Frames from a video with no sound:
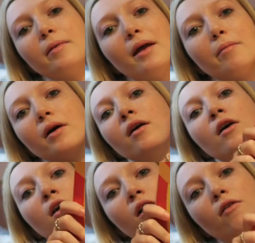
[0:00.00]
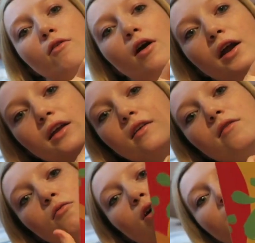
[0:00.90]
of paper, write
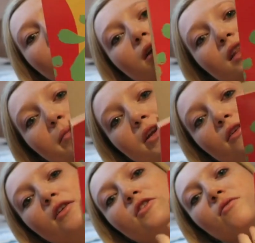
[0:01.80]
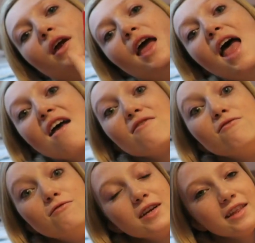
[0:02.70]
what I want in the middle and just write
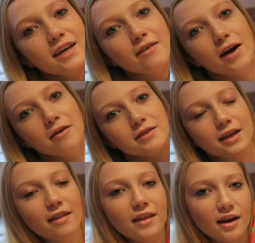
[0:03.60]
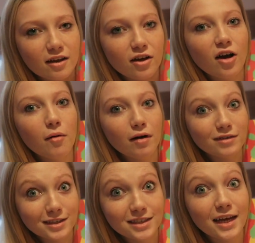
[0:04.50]
everything around it, and then I can go off
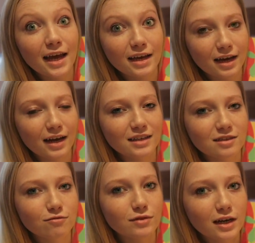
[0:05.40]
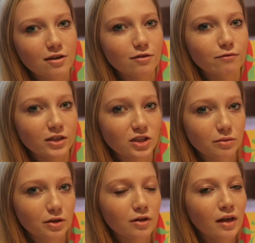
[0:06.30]
and tick, and it's a really good
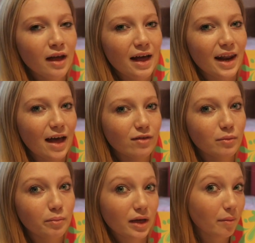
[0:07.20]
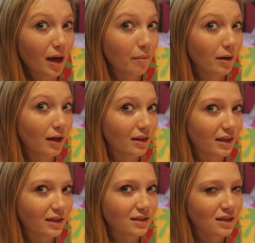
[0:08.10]
visual. And having big paper like
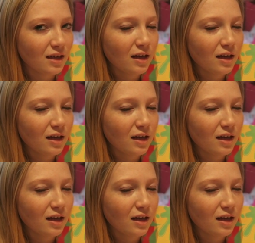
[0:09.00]
this